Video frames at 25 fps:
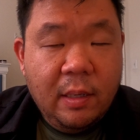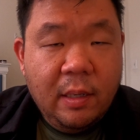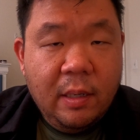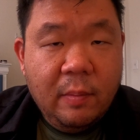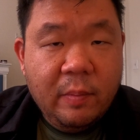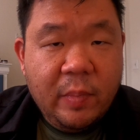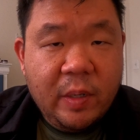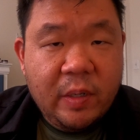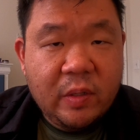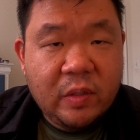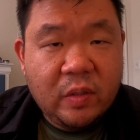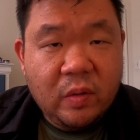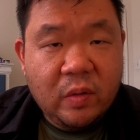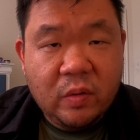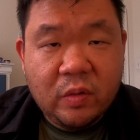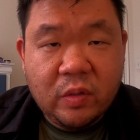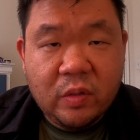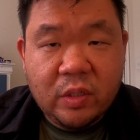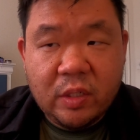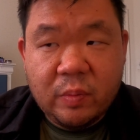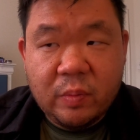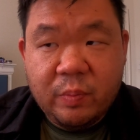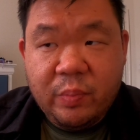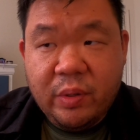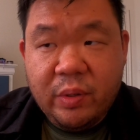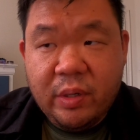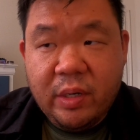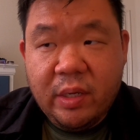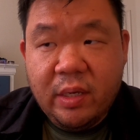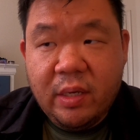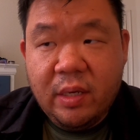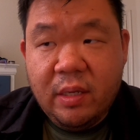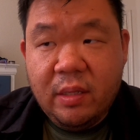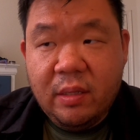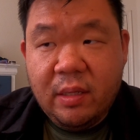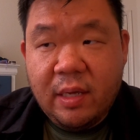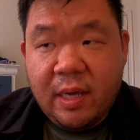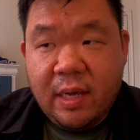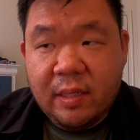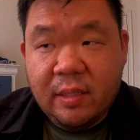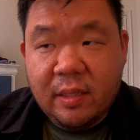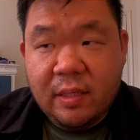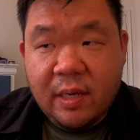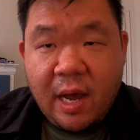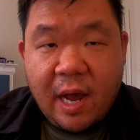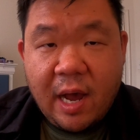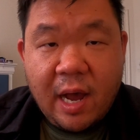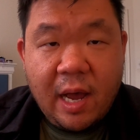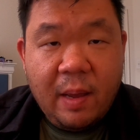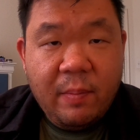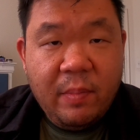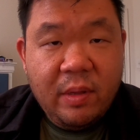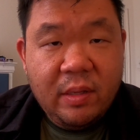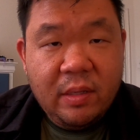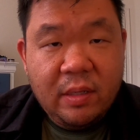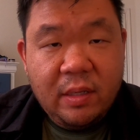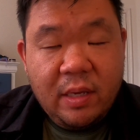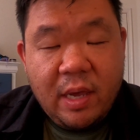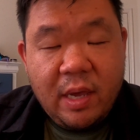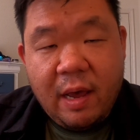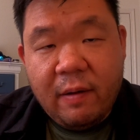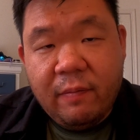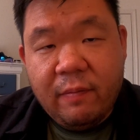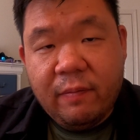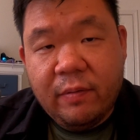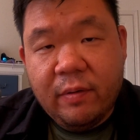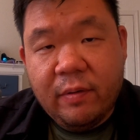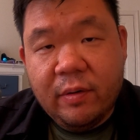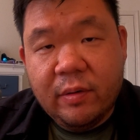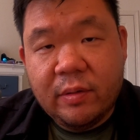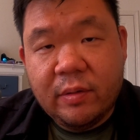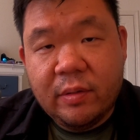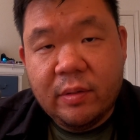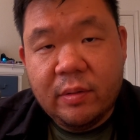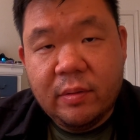but it's also just putting in that time and the effort,